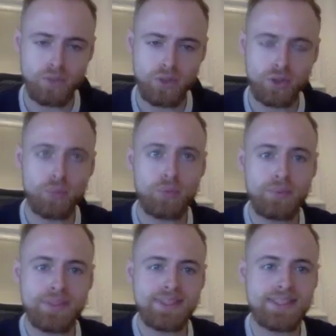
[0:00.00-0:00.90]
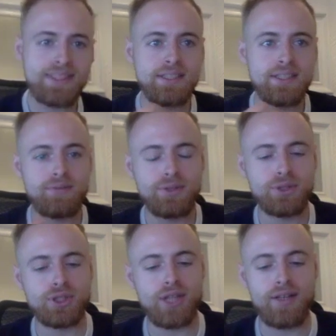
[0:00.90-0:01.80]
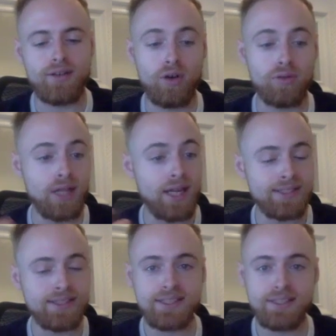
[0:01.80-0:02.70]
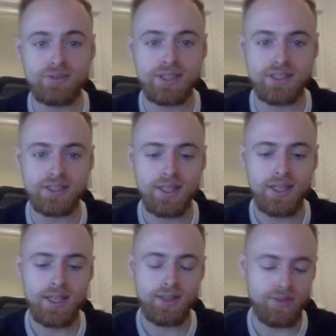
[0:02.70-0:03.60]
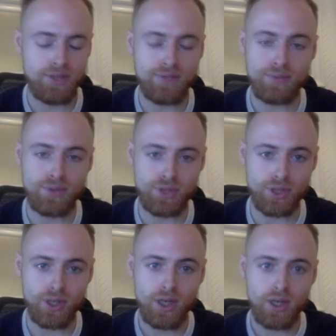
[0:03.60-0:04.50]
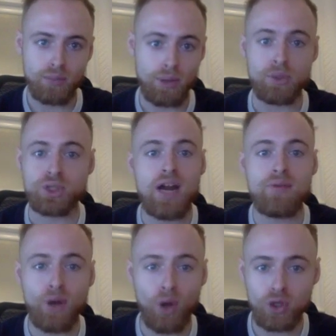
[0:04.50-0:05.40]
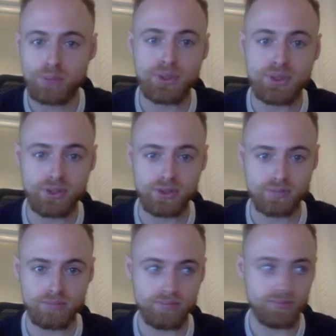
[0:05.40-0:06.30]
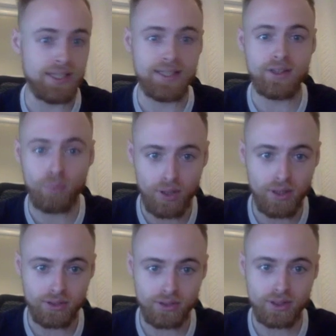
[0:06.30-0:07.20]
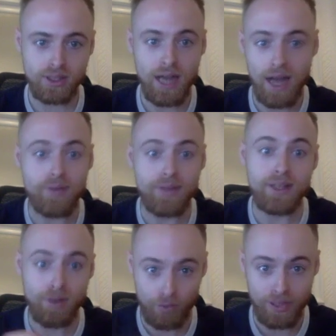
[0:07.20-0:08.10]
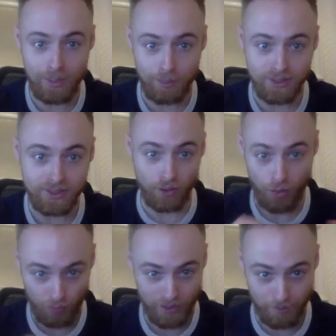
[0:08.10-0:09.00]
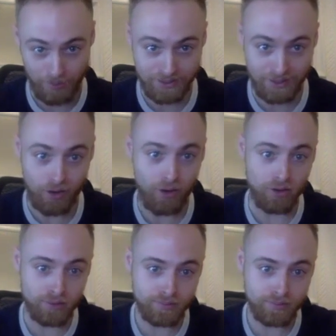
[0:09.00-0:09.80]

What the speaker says: So will we see in the future then, or likely to see in the recent future, pretty much every hospital nearly in the world having a 3D printer or 3D printing hall?